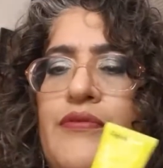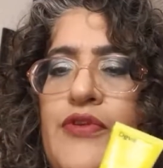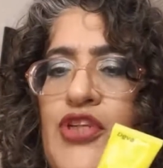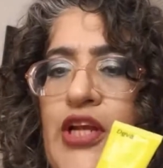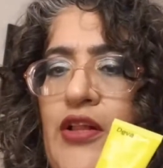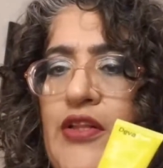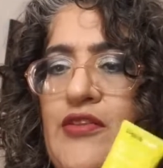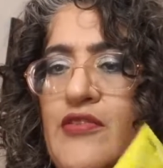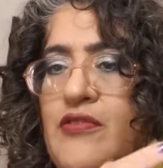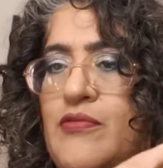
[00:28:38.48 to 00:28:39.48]
gel
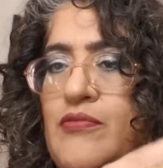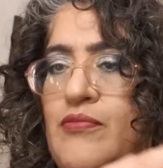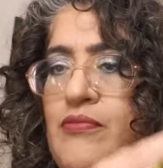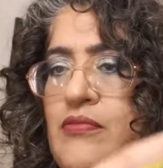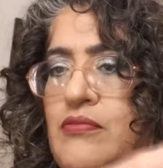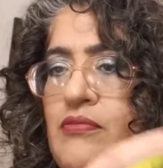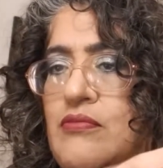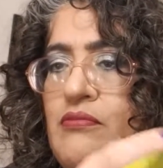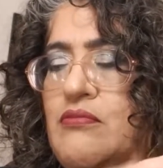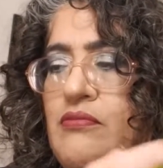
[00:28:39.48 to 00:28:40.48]
that's
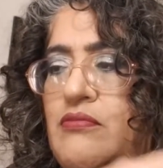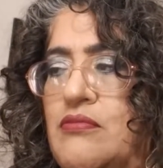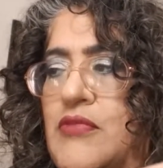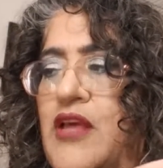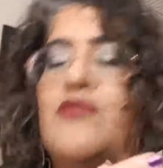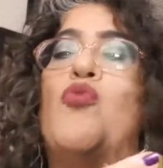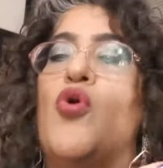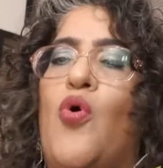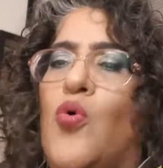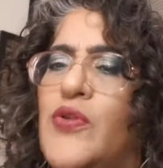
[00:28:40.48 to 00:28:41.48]
has more
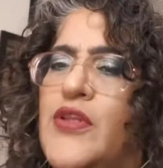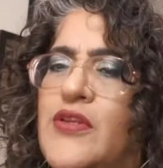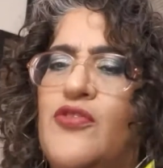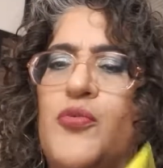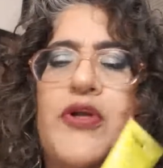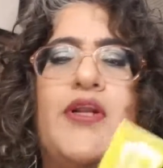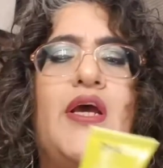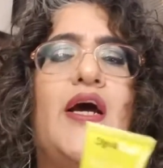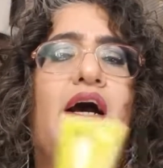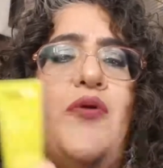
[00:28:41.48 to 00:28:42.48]
hold than this one.
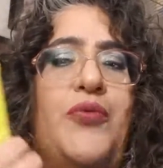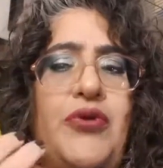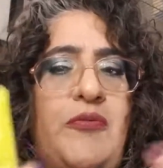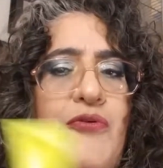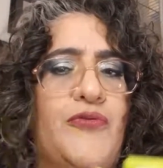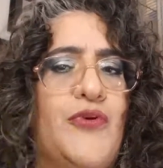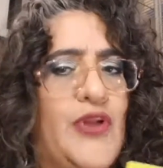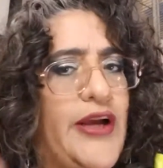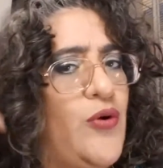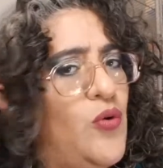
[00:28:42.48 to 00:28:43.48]
I really prefer a
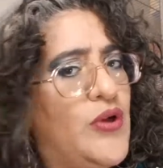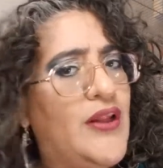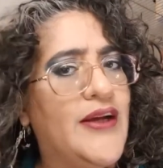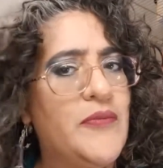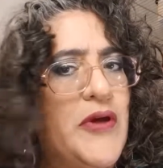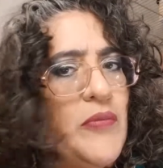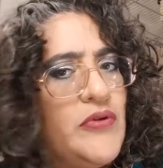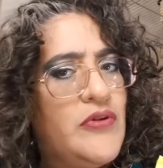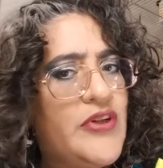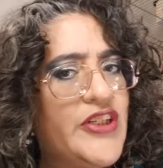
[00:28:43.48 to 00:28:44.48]
light hold. I like to be able
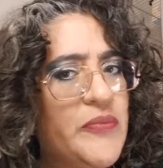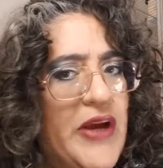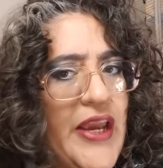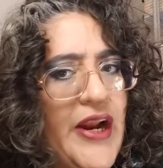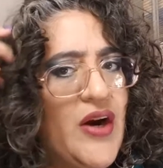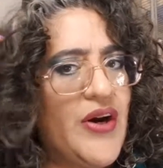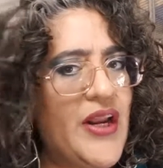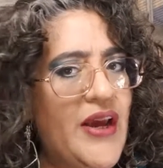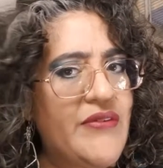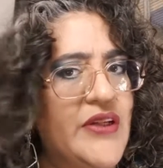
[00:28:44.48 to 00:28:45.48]
to touch my hair and
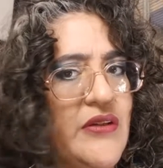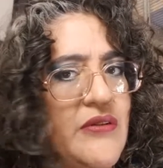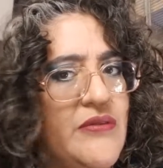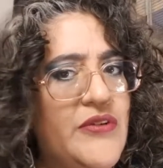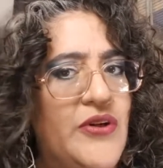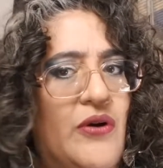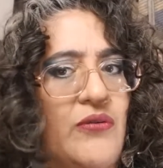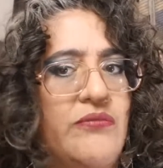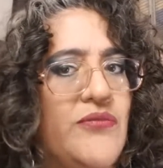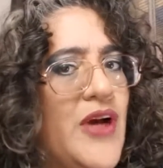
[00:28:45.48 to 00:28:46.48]
have it, you know,
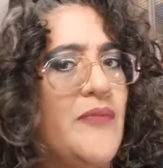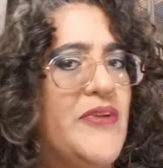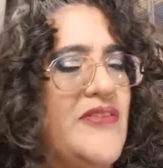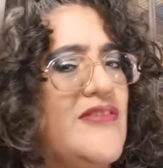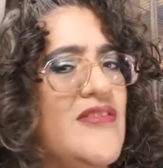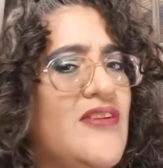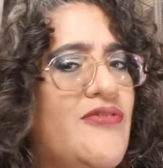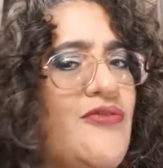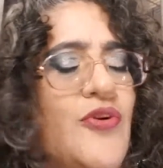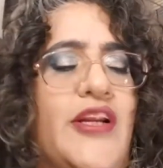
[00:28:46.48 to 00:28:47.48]
not be
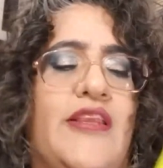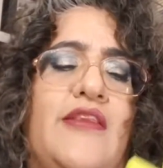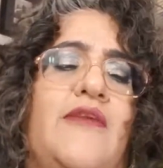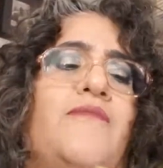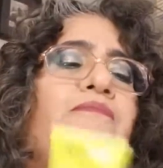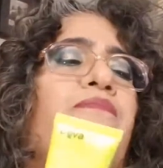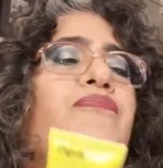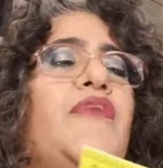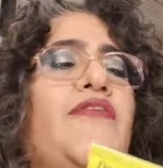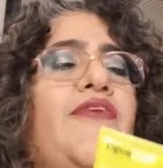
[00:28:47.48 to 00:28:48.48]
stiff or anything
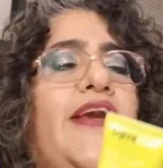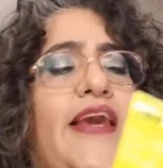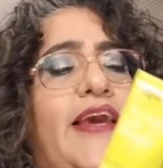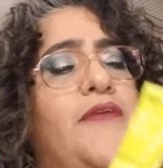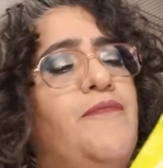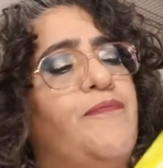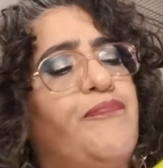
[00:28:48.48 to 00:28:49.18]
if I can.